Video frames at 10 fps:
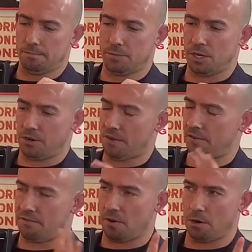
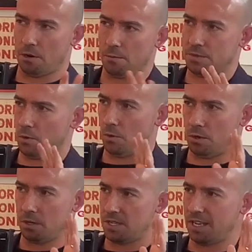geographic farms,
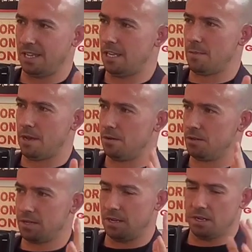or sending
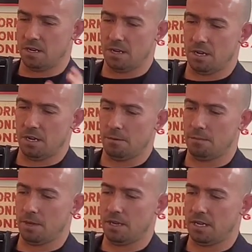emails
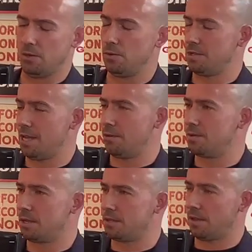and
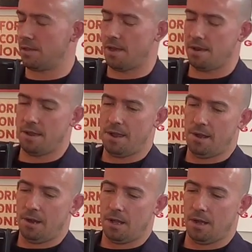e-newsletters, things like that.
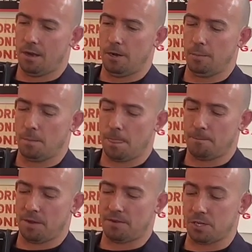
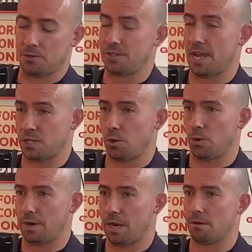I've got a transaction
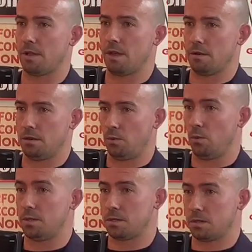coordinator that, you know,
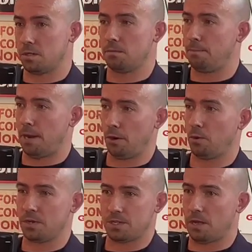once a buyer
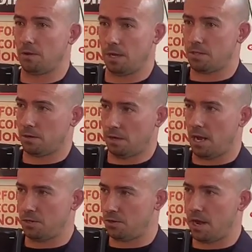or a seller gets under
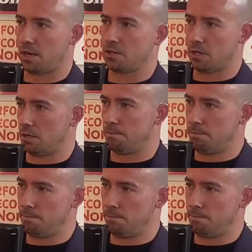contract, she